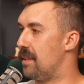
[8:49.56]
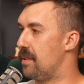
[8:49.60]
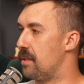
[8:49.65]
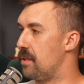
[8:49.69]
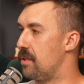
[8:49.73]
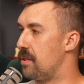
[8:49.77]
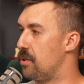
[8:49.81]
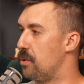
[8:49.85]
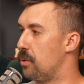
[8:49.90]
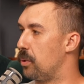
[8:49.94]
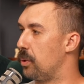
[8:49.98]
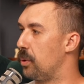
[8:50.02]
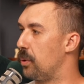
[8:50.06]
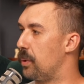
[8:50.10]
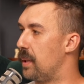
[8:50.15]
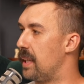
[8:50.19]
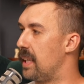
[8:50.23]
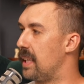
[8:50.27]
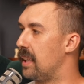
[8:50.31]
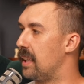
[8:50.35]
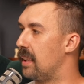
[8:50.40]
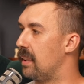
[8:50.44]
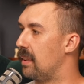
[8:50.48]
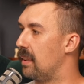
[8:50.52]

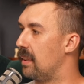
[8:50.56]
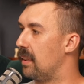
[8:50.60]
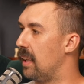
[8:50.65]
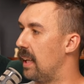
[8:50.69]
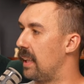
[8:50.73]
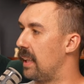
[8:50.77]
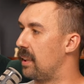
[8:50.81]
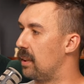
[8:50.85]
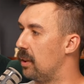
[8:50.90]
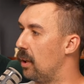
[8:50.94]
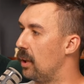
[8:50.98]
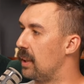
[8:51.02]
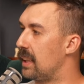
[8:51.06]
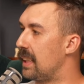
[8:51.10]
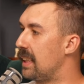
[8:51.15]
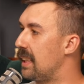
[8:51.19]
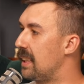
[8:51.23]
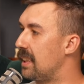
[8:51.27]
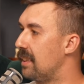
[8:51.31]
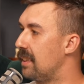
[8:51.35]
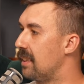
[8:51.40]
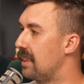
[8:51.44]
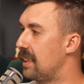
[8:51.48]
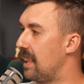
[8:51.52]
sugary like lollies
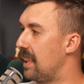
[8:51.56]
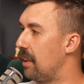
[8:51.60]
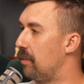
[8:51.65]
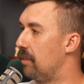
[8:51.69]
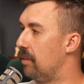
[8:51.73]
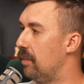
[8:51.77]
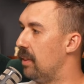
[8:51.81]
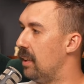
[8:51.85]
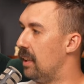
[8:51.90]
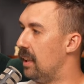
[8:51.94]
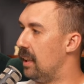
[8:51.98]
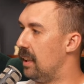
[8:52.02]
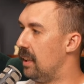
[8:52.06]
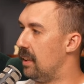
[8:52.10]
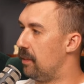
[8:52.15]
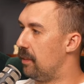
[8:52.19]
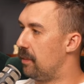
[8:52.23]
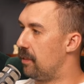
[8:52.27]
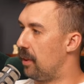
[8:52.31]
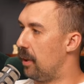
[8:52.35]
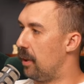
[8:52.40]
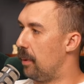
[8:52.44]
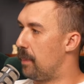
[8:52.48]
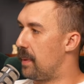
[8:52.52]
and stuff
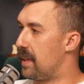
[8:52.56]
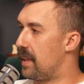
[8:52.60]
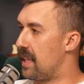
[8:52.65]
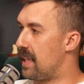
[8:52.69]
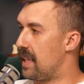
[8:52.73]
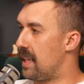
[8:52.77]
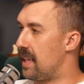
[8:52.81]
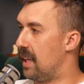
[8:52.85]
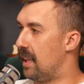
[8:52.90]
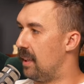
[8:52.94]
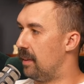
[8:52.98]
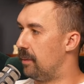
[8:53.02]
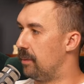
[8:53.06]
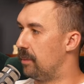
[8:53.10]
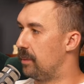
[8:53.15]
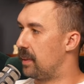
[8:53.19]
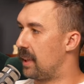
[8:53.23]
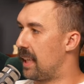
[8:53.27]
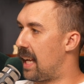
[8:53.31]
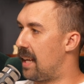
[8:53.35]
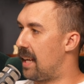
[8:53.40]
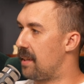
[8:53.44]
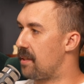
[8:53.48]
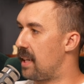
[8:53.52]
from cool. the um, the
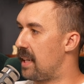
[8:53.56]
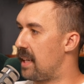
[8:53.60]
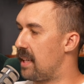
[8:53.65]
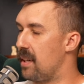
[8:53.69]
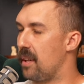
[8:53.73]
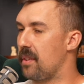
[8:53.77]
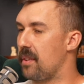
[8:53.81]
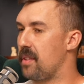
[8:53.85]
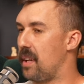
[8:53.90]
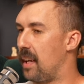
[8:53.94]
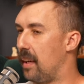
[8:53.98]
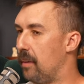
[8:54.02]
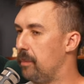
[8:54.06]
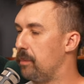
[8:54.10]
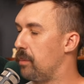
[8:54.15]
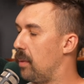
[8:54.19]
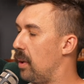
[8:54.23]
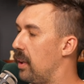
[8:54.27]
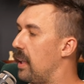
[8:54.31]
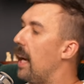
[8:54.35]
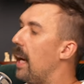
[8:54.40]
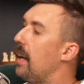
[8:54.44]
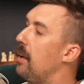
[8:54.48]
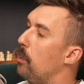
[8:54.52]
canteen. I was yeah. like,
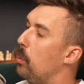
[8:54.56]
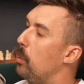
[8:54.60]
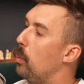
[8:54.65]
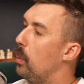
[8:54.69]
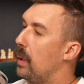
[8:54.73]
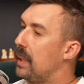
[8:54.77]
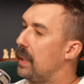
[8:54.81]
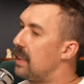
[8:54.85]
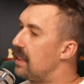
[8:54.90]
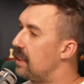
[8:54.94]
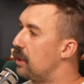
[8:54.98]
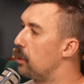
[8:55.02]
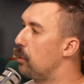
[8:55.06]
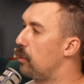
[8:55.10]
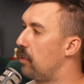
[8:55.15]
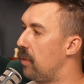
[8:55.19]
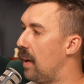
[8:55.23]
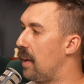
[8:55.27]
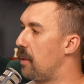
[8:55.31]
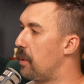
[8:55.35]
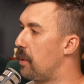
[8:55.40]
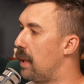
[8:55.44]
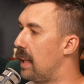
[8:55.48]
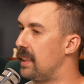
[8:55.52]
okay, well, we can still
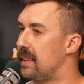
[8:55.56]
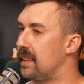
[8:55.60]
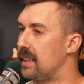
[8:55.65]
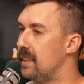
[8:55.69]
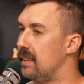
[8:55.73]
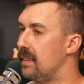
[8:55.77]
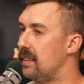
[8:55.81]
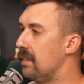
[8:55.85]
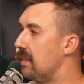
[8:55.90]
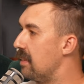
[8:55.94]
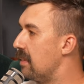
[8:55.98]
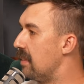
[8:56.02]
fundraise and